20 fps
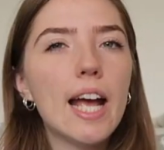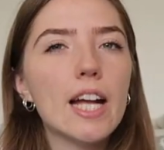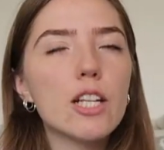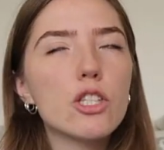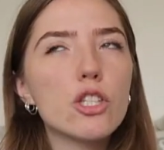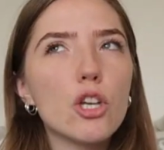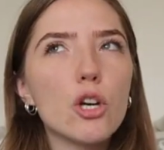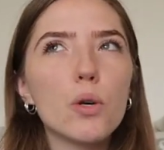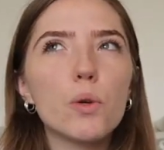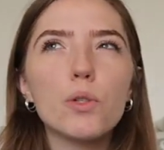
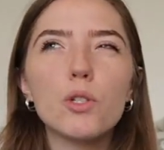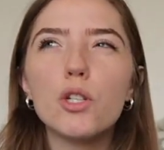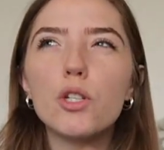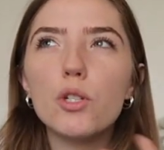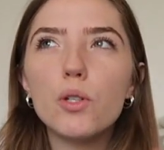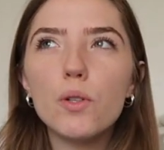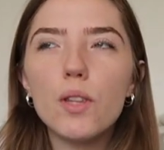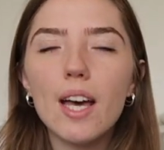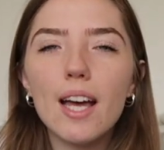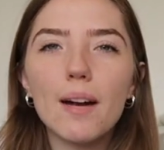And so to
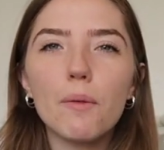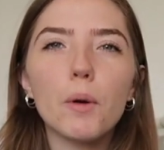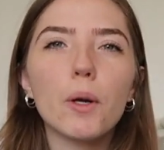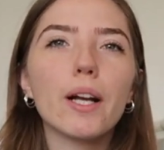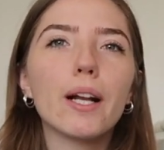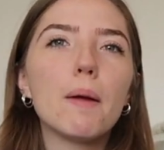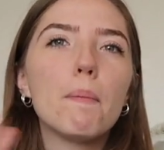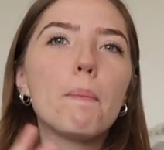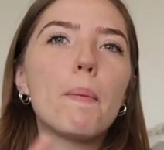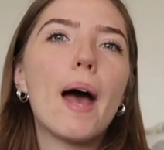do that,
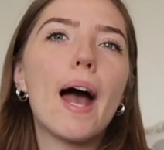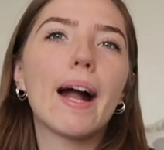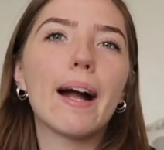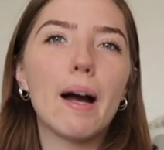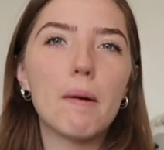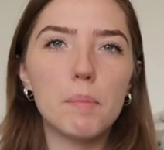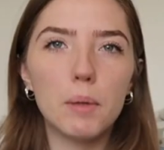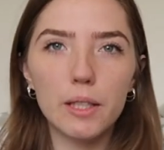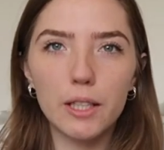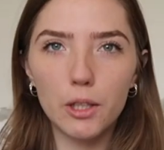we're going to
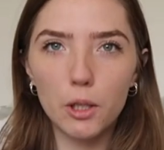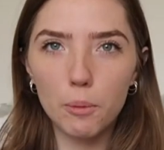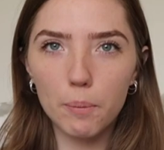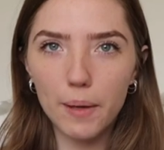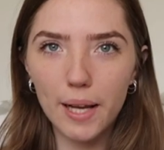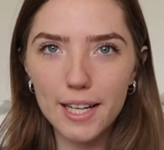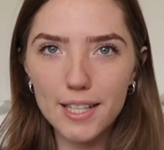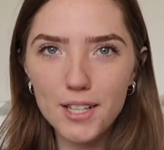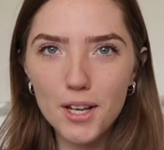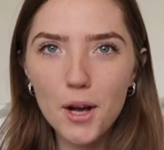back up a little
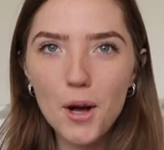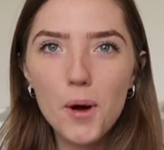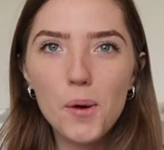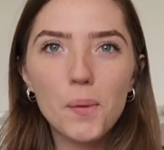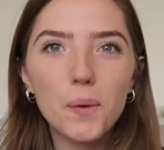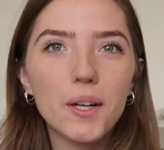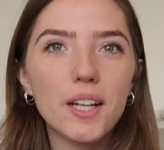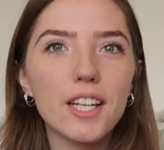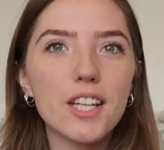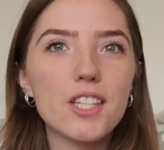bit.
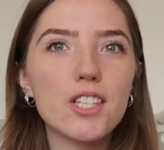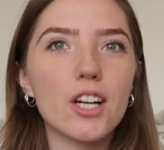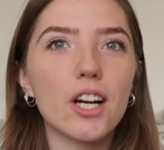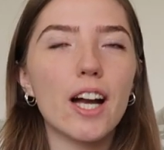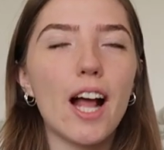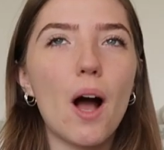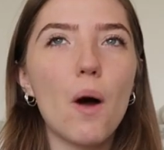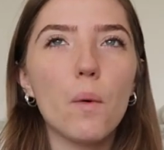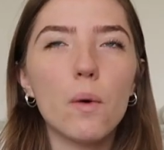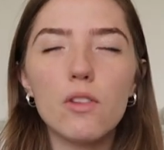We're going to
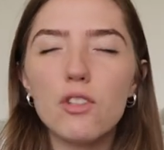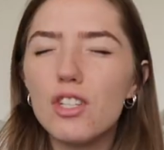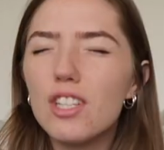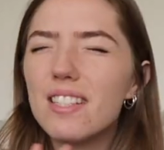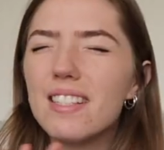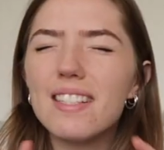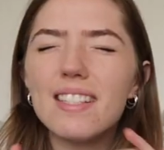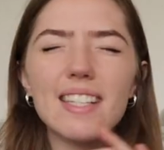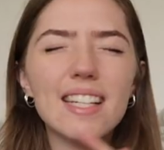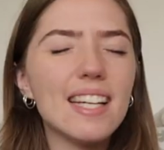start out with
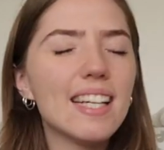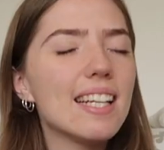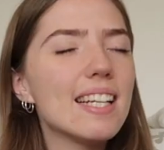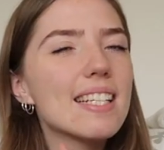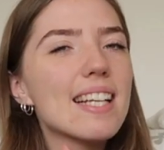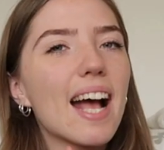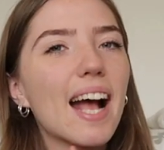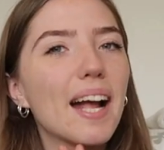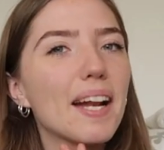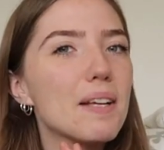just a
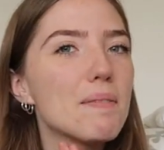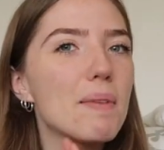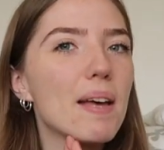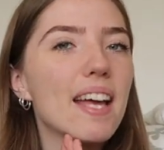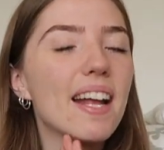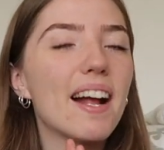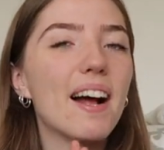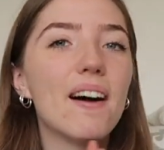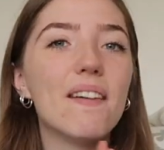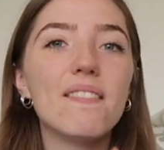teeny tiny
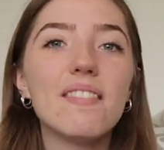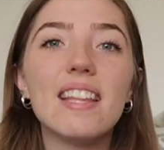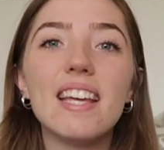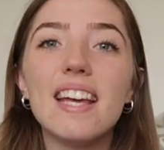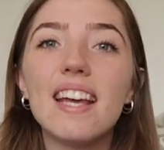bit of